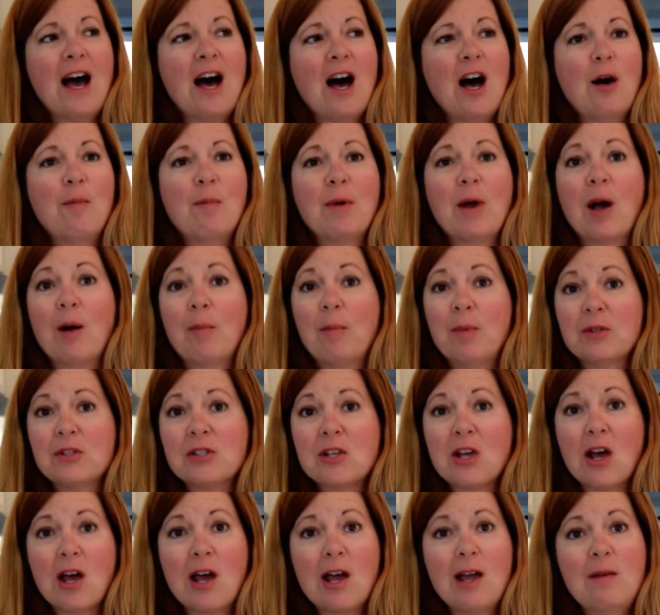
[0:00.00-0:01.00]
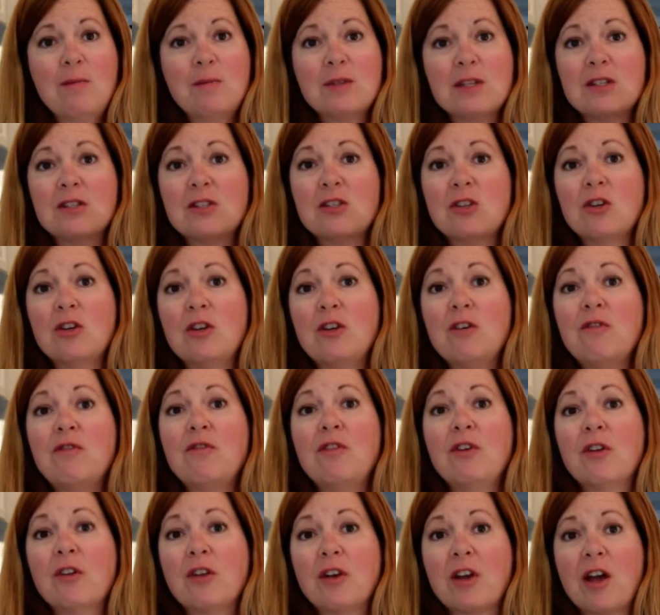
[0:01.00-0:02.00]
a couple times until you
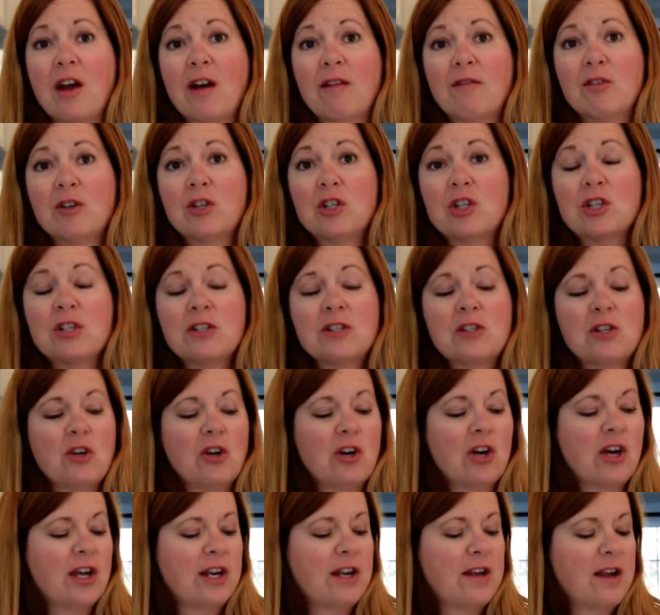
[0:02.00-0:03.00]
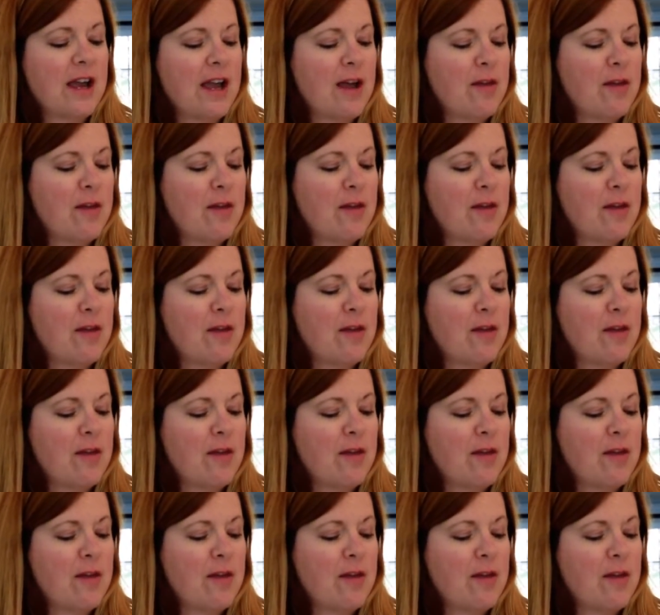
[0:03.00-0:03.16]
feel the coverage is good,